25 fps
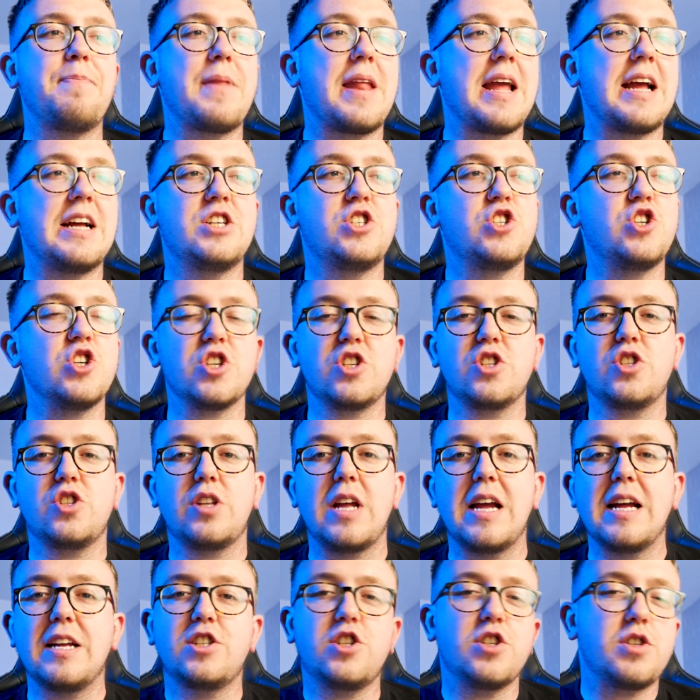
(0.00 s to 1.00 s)
It's
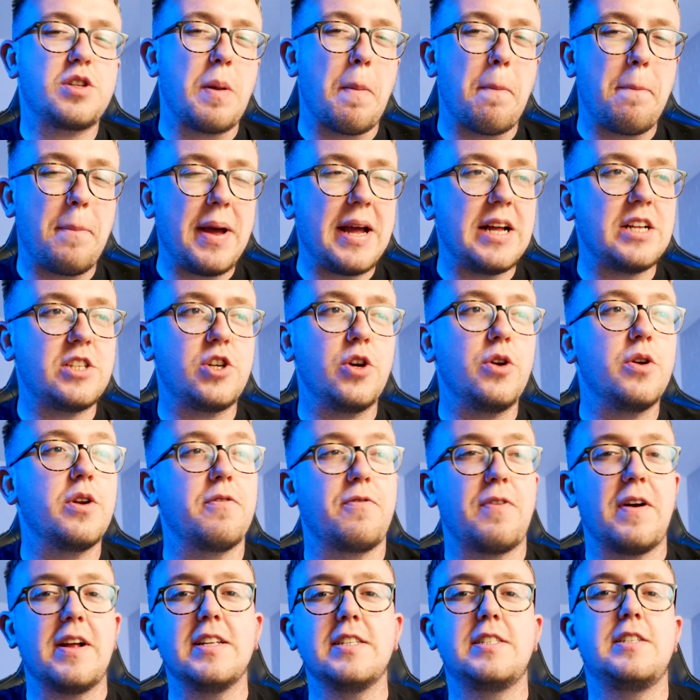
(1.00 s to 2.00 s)
just a bit too
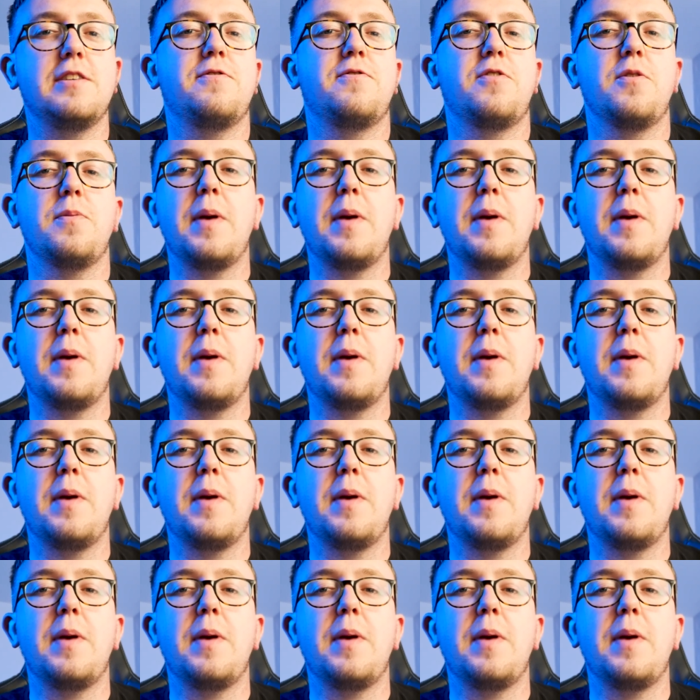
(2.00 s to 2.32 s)
defensive for